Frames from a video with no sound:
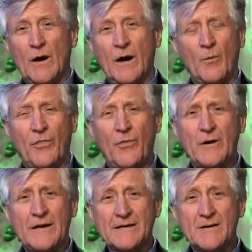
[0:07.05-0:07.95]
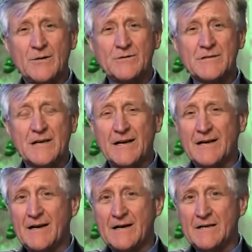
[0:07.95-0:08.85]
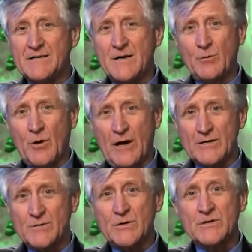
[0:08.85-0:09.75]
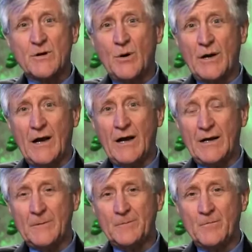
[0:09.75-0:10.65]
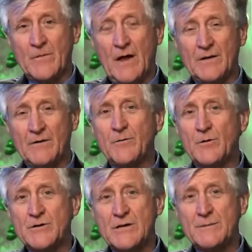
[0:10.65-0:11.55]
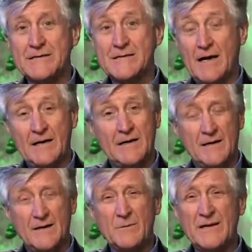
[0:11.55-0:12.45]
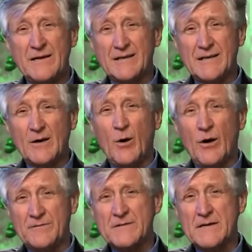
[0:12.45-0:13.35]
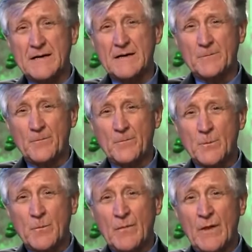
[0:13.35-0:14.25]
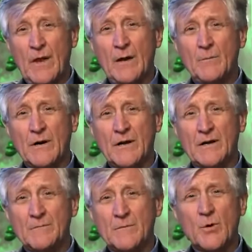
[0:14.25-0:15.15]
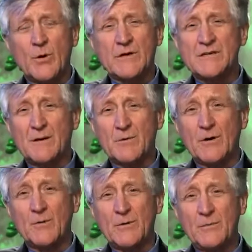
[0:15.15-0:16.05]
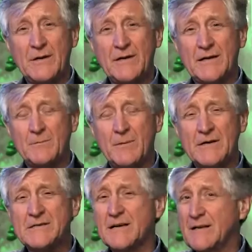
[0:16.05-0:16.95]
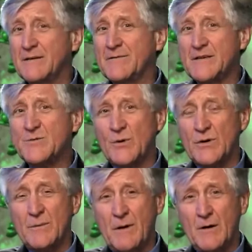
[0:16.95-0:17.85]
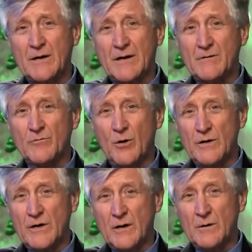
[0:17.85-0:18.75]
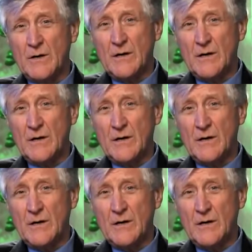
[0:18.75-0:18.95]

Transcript: I thought I'd use today to kind of summarize what's going on the Fukushima site and immediately off-site. But a quick summary would be that basically if this were an American rodeo,